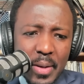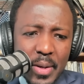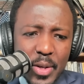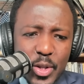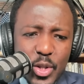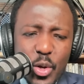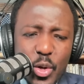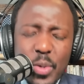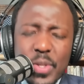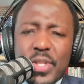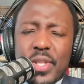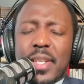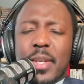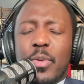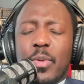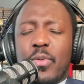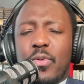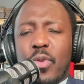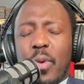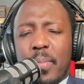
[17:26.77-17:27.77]
don't steal
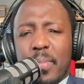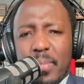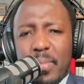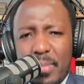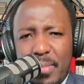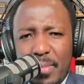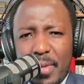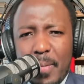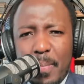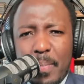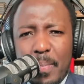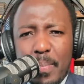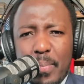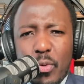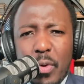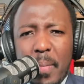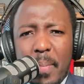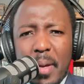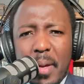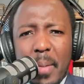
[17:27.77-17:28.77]
from the
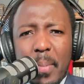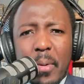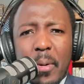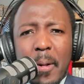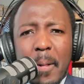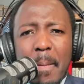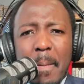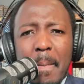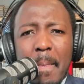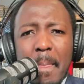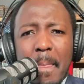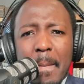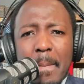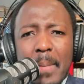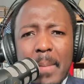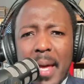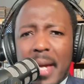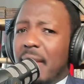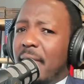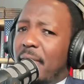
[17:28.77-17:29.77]
poor people.
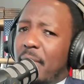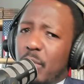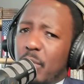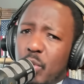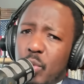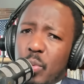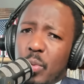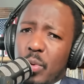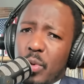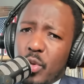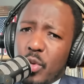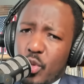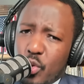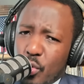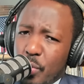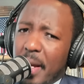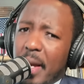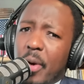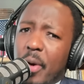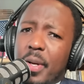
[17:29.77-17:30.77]
And if you do, you should
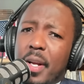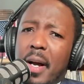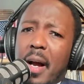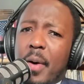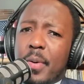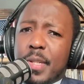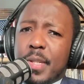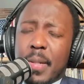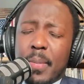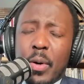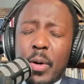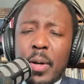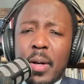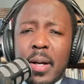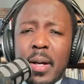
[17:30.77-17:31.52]
be held accountable.